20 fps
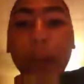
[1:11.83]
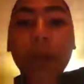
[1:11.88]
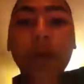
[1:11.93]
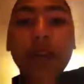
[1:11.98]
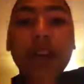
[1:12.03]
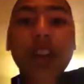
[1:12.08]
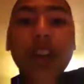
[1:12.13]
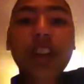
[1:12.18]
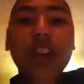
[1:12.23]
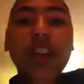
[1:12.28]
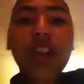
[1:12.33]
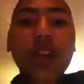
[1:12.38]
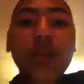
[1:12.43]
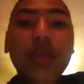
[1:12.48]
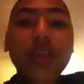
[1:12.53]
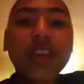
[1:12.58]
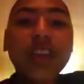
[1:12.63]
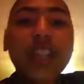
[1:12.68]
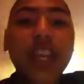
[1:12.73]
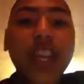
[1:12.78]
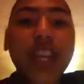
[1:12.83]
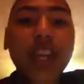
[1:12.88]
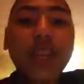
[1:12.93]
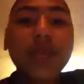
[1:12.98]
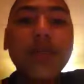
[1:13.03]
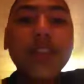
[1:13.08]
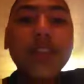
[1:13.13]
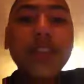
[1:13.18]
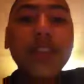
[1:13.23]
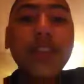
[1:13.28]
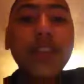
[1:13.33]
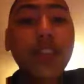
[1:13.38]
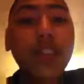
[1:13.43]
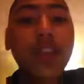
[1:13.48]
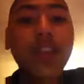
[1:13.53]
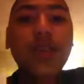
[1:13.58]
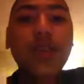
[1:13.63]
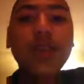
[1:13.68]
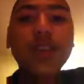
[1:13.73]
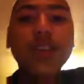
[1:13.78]
one of the newest games, the
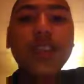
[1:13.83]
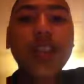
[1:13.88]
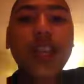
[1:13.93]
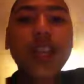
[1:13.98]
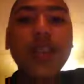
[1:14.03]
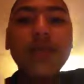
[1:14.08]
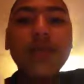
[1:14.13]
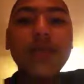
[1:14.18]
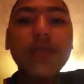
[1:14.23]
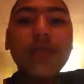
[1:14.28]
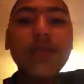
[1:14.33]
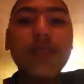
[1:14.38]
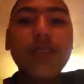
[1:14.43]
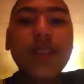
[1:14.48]
newest game,